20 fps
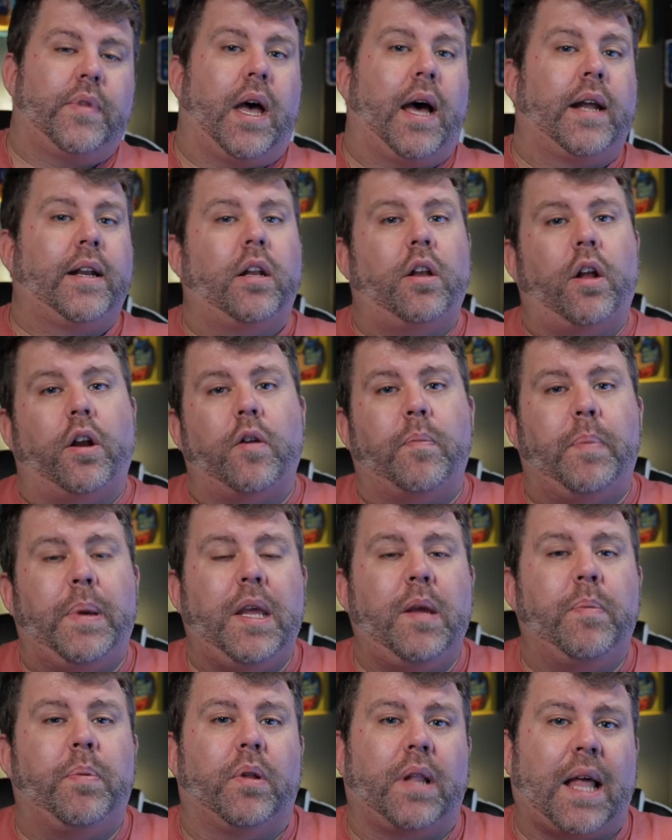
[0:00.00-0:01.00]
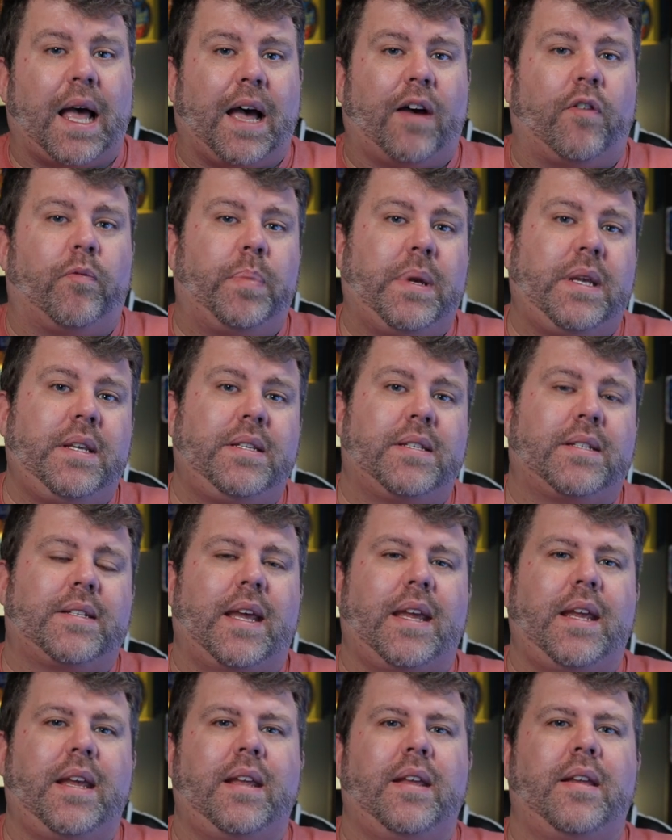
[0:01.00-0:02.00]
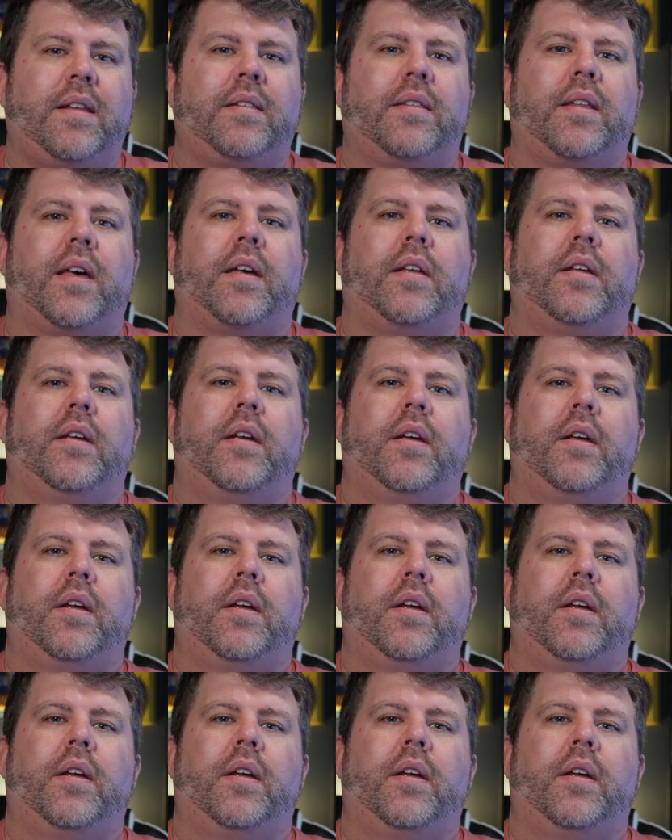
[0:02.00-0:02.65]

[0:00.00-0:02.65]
And a lot of people have been saying that